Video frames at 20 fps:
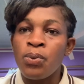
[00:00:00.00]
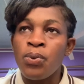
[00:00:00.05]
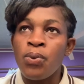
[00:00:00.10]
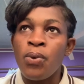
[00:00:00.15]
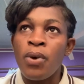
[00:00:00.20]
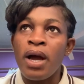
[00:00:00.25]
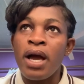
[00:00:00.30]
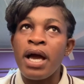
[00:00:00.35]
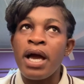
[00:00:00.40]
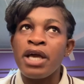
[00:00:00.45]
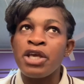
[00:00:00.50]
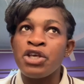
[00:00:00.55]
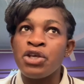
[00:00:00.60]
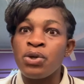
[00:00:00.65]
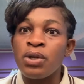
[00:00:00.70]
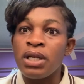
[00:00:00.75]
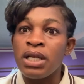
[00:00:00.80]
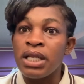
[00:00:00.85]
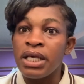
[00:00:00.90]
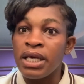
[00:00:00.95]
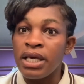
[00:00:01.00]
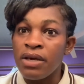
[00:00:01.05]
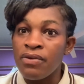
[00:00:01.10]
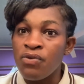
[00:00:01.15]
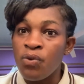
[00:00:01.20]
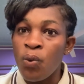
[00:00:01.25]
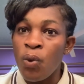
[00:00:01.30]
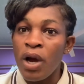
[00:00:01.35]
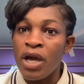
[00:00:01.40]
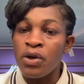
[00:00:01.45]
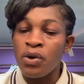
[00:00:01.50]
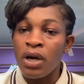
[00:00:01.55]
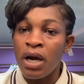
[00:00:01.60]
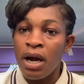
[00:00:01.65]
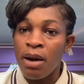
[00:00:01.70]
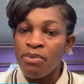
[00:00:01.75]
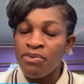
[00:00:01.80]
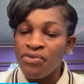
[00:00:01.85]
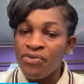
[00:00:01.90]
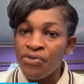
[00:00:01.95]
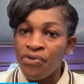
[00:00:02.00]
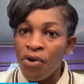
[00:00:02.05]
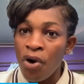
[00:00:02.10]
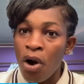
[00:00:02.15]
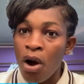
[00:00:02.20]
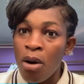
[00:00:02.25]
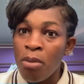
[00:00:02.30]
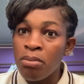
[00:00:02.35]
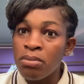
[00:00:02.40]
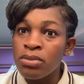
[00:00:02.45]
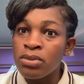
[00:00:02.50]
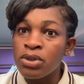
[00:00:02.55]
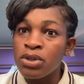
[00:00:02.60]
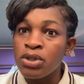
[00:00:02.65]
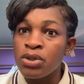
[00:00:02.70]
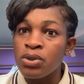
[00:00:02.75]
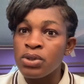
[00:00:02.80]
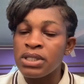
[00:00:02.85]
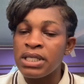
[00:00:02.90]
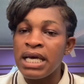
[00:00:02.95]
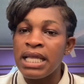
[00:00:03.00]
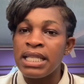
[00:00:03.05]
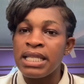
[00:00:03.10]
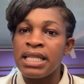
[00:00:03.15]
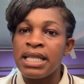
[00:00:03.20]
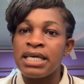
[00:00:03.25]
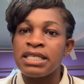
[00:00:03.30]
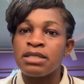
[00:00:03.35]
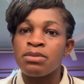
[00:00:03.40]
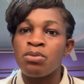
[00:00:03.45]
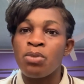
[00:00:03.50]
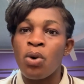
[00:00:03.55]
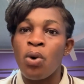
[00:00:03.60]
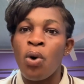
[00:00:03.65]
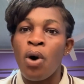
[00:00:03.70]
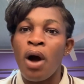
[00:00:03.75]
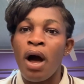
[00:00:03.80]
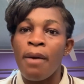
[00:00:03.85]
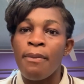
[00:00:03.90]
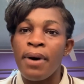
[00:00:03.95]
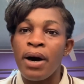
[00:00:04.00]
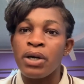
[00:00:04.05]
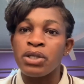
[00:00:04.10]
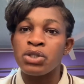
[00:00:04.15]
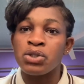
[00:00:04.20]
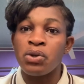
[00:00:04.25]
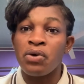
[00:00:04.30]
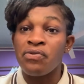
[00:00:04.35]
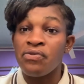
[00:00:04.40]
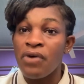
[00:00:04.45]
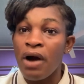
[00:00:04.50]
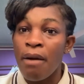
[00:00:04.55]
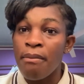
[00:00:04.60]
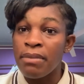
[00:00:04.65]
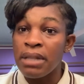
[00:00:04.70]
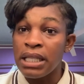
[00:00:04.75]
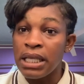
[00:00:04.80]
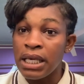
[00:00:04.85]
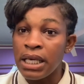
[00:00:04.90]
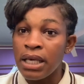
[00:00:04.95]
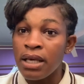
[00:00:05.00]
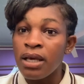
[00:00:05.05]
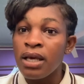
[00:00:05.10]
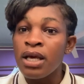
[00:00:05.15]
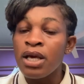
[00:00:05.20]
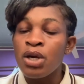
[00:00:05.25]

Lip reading: where you live, where you come from, you telling us more about your family,